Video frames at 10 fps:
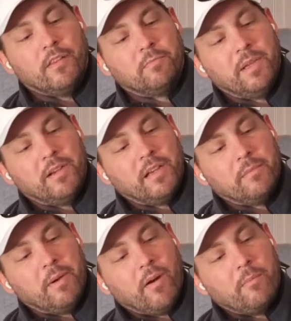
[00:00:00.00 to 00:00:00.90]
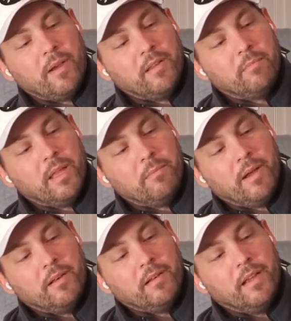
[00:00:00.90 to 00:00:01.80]
On the speaker, you've got the power button, the play
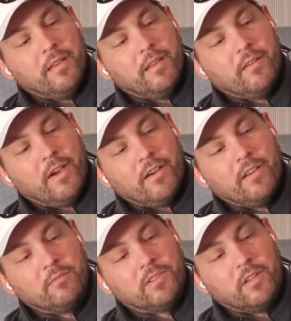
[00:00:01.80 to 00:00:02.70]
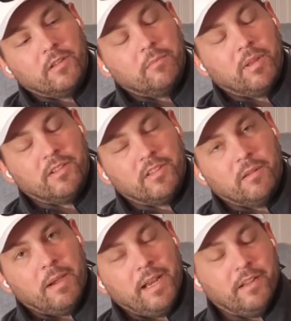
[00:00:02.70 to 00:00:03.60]
button, and then the volumes, the plus
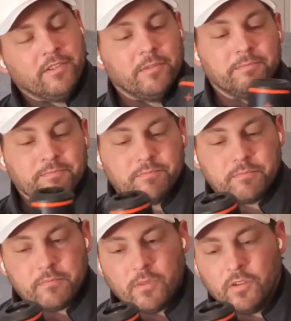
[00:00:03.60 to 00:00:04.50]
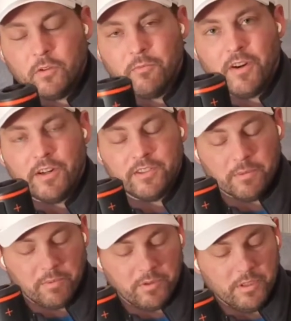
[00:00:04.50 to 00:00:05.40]
and the minus. So very
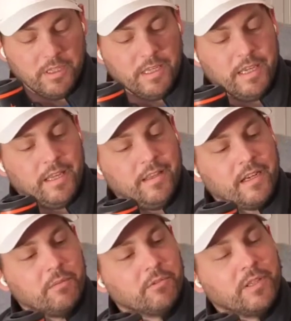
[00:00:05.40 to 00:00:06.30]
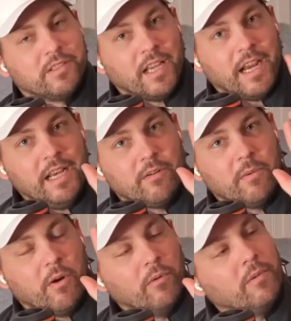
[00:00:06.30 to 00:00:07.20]
simple. Then it comes with this tiny
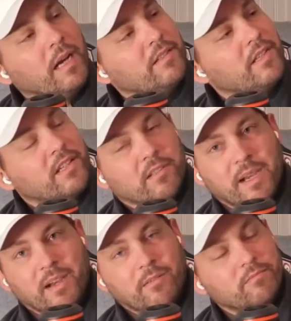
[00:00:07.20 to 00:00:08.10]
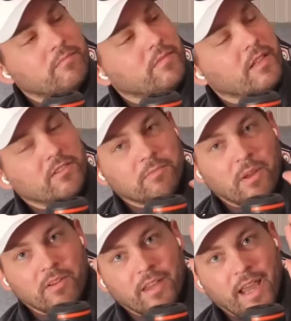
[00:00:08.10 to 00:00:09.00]
remote. I'd say it's about a little
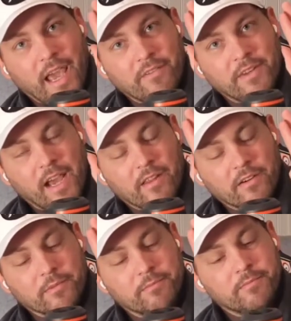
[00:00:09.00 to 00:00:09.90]
smaller than $0.50.